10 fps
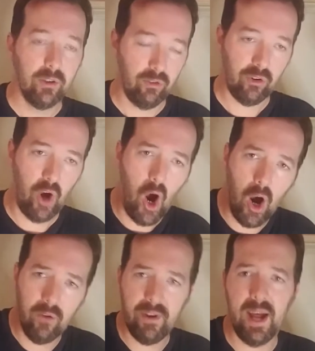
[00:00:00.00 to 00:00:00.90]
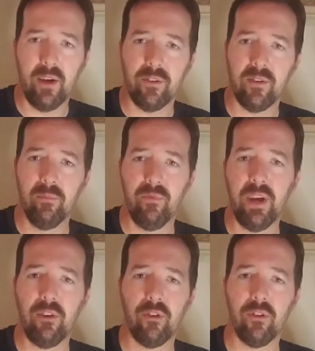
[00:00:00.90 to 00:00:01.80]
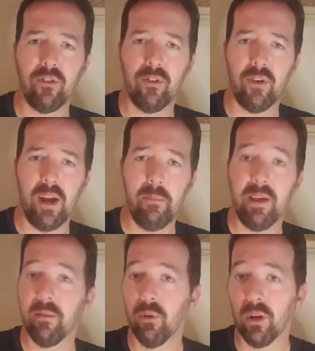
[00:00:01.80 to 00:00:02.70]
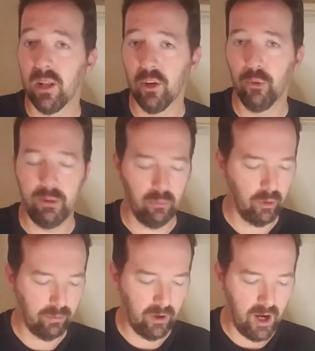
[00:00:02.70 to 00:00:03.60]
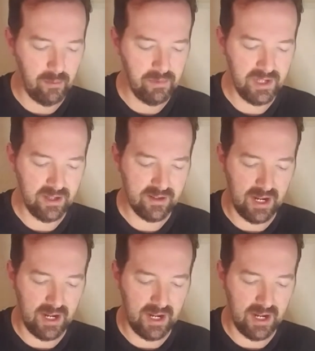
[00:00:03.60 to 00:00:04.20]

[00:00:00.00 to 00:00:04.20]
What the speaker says: carved out some features to try to make them look a little bit more prominent.